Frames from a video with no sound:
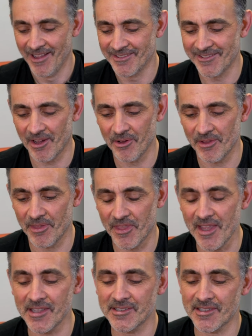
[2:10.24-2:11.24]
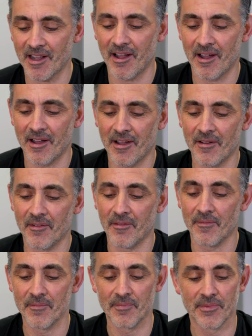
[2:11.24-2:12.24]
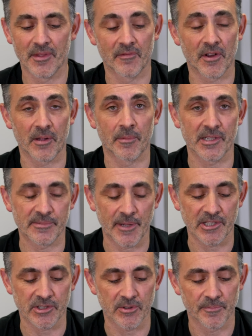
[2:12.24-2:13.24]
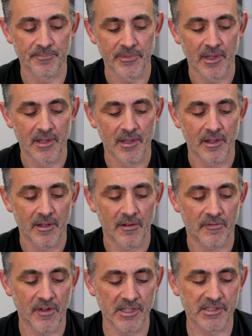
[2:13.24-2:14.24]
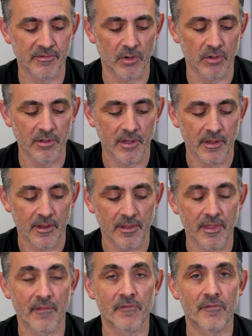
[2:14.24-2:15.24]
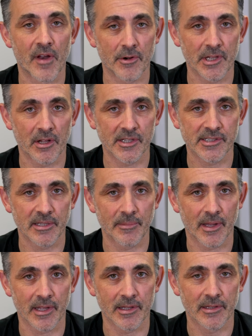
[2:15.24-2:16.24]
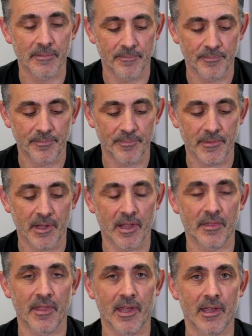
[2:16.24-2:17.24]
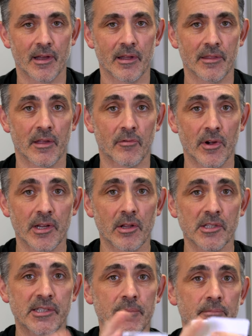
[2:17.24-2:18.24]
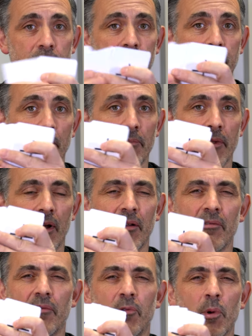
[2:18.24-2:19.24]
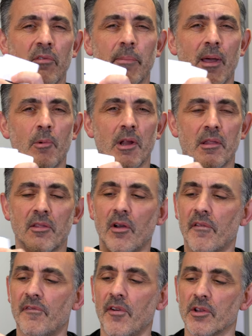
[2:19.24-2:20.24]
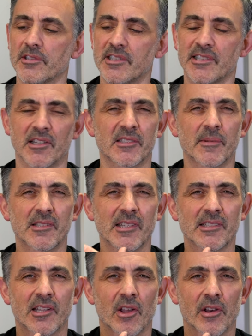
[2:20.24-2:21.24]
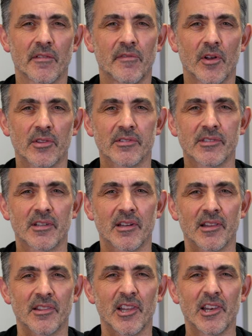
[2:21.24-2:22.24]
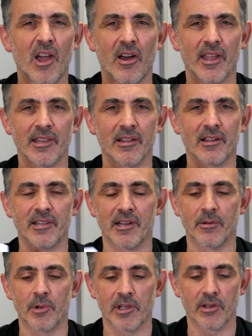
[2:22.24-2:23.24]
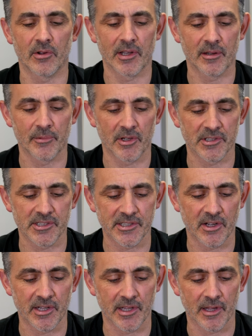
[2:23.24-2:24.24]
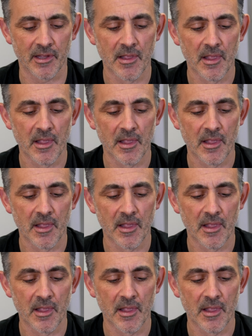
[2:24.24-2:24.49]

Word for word: so these are a bit special. First of all, they're very nicely made, and they are they're very nicely. The, the, for want of a better word, it's not a font, is it? I suppose it is a kind of font. Uh, the line, I don't know what you call it. I'm not a designer,